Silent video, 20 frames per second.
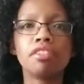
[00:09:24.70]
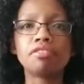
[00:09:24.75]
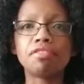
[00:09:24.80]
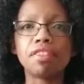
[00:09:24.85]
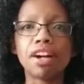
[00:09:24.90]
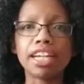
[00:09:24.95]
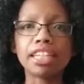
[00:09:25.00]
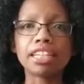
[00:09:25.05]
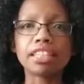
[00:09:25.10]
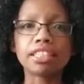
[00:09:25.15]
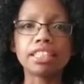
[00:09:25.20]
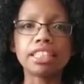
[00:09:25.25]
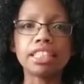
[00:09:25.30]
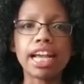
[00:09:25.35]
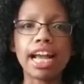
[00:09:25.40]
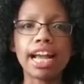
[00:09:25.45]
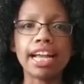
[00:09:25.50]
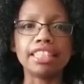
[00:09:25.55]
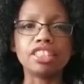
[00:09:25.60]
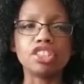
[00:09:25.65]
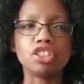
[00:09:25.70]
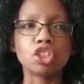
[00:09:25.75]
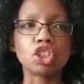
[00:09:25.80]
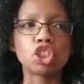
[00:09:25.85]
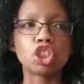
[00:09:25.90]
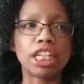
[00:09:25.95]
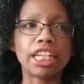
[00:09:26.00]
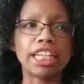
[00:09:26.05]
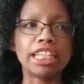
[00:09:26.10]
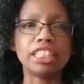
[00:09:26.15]
Finally, at your
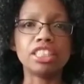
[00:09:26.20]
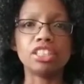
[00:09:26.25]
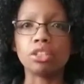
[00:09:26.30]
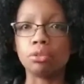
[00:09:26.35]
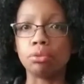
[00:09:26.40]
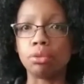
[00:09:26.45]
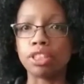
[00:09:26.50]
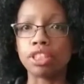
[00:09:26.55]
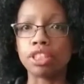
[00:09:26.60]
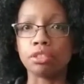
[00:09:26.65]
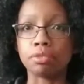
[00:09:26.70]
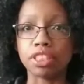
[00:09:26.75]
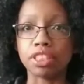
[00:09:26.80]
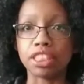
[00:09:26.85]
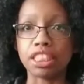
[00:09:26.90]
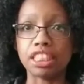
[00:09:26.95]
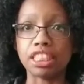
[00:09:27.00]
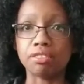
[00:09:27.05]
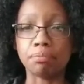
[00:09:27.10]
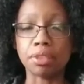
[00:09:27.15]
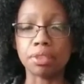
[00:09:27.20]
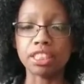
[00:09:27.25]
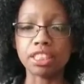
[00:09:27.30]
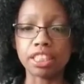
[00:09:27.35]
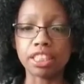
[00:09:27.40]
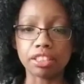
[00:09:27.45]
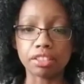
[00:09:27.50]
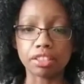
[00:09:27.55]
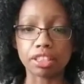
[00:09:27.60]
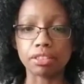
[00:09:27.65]
training, you're going to receive
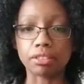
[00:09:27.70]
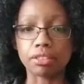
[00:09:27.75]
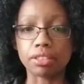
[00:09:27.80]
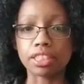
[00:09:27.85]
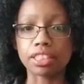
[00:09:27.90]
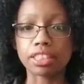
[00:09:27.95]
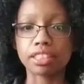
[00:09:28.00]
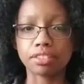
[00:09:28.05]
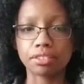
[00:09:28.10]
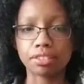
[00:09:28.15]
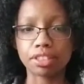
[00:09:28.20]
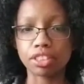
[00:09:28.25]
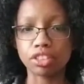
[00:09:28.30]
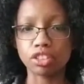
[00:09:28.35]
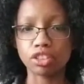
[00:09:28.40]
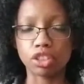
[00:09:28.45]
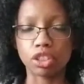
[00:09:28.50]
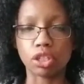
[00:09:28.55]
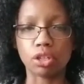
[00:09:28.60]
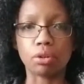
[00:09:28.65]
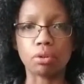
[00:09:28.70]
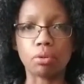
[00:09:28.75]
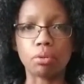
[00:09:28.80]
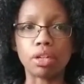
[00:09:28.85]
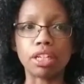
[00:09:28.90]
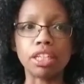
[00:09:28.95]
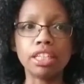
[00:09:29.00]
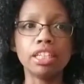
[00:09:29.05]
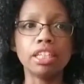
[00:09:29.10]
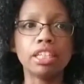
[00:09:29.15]
materials.
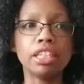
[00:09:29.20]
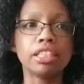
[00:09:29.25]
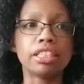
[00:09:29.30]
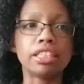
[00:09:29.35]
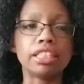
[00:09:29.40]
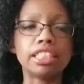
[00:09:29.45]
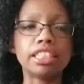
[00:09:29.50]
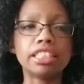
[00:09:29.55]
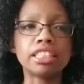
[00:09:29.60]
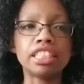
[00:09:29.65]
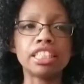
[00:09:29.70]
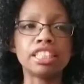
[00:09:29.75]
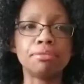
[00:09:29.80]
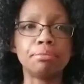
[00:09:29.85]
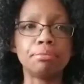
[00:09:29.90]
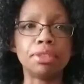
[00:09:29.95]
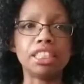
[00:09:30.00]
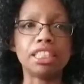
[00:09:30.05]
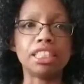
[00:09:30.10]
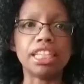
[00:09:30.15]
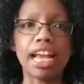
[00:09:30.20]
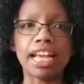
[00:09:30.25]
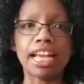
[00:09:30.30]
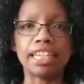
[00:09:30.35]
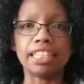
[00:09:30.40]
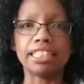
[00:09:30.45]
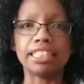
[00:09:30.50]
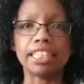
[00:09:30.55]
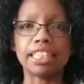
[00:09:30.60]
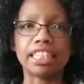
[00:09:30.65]
So these can be
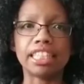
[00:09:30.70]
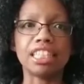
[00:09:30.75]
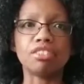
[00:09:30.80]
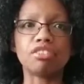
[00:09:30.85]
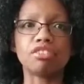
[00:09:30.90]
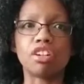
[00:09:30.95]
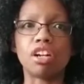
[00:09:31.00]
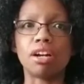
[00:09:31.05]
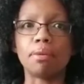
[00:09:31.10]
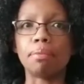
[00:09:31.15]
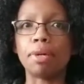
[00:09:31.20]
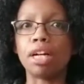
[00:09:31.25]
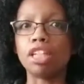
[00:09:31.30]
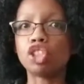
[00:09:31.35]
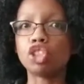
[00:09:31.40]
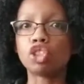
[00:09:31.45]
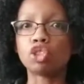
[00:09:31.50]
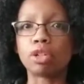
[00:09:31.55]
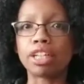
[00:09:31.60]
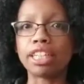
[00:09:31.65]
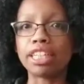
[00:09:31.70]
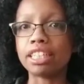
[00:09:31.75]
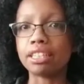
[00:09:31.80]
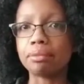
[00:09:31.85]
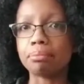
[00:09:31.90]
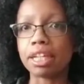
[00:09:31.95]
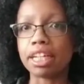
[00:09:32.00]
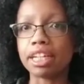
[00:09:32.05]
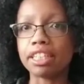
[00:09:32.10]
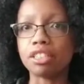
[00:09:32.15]
anything from
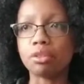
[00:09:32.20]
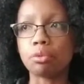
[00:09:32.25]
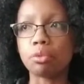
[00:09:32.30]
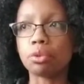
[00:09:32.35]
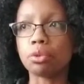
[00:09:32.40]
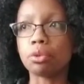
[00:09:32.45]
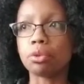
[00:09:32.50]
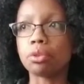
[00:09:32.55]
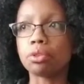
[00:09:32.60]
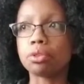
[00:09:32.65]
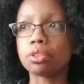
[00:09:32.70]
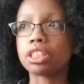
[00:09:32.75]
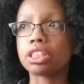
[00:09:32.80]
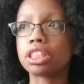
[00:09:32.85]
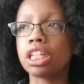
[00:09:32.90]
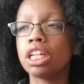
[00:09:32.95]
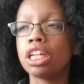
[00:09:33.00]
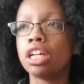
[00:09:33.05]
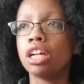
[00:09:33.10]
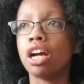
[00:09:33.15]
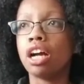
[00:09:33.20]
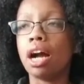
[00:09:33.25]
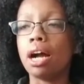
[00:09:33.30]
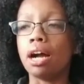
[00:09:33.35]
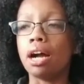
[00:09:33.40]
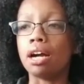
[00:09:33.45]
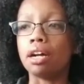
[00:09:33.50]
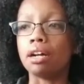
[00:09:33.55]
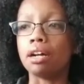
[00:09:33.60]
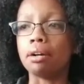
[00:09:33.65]
training manuals
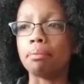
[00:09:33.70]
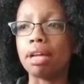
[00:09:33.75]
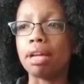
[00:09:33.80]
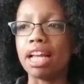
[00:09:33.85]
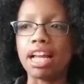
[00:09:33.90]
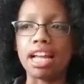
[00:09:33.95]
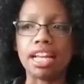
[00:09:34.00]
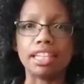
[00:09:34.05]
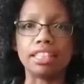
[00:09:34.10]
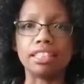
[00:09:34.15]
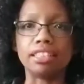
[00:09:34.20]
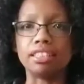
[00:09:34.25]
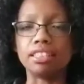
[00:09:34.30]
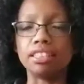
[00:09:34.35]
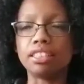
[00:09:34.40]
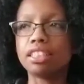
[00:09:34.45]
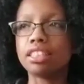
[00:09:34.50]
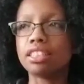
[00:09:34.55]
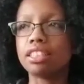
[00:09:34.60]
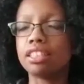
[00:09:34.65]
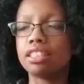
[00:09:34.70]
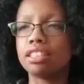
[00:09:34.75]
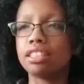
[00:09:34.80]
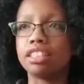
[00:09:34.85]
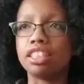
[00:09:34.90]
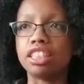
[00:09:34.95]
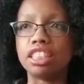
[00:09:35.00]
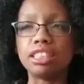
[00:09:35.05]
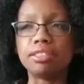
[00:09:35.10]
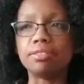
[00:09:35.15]
and
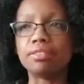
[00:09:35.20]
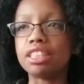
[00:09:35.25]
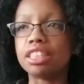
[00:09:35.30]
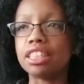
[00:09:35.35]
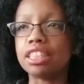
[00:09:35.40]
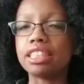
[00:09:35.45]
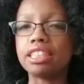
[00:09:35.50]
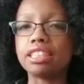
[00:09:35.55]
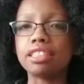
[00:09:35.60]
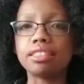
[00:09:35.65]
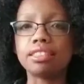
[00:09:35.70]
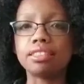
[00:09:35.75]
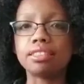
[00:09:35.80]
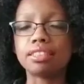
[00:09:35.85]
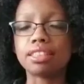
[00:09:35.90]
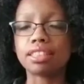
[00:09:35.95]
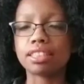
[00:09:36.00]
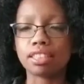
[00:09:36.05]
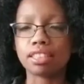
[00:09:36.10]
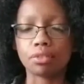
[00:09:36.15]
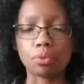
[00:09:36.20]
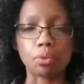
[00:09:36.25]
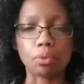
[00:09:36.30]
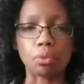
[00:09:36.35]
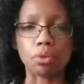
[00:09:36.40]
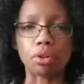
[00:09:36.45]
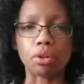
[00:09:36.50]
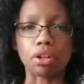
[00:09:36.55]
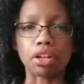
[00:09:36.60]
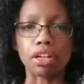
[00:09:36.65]
DVDs,
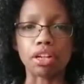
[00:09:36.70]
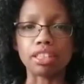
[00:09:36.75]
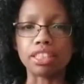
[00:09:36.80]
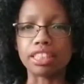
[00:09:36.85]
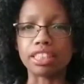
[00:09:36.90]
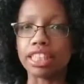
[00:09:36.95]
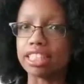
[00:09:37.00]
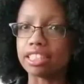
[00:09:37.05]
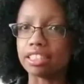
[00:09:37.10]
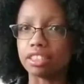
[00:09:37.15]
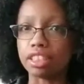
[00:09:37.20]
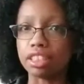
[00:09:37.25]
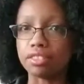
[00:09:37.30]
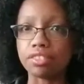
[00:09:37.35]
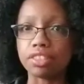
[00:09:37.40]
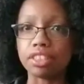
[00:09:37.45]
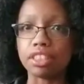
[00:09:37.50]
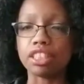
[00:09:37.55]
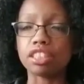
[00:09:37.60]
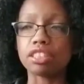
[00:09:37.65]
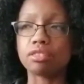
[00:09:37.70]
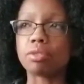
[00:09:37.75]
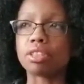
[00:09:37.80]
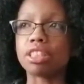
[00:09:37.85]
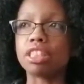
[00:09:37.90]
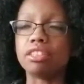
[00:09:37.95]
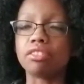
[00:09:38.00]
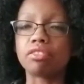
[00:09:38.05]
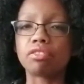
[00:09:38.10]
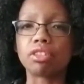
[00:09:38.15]
or the DVDs
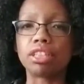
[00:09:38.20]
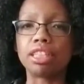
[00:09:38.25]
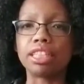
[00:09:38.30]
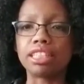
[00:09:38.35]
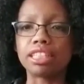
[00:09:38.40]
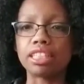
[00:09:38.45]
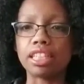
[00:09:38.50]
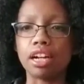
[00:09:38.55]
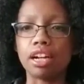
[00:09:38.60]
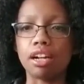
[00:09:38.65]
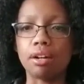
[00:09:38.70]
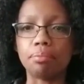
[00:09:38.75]
with different